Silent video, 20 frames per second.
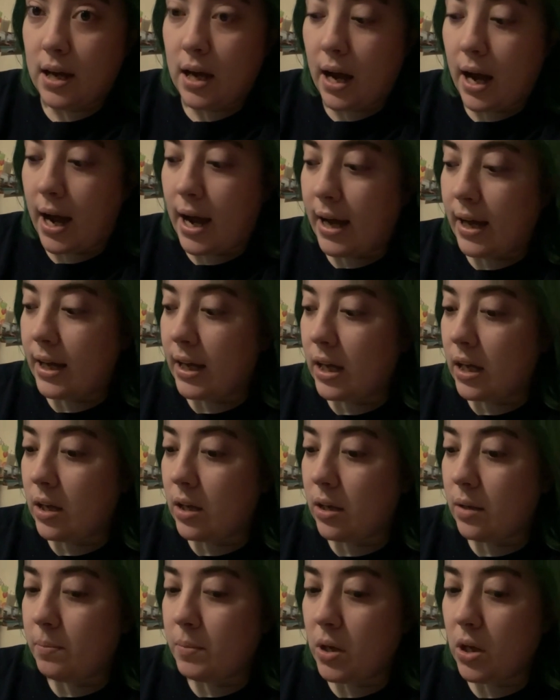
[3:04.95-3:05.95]
I
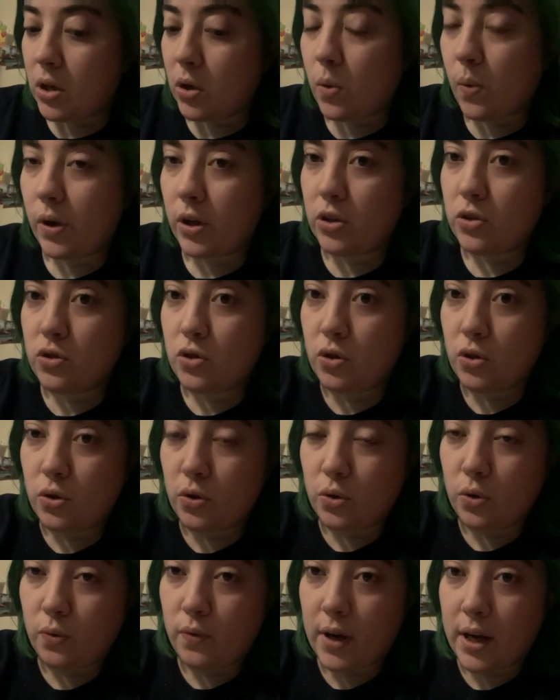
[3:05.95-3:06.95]
am going
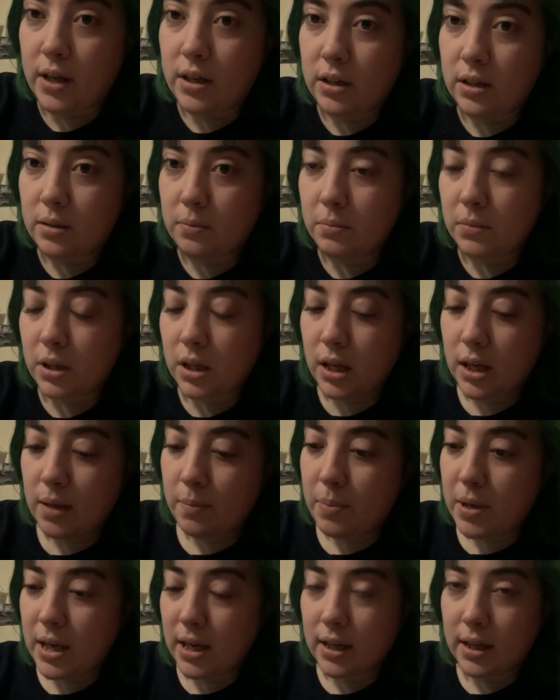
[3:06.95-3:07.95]
to randomly
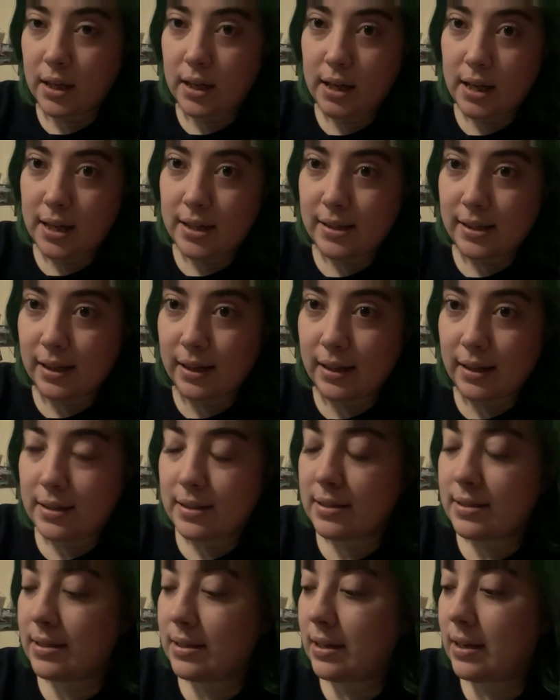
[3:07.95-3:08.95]
pick a dice,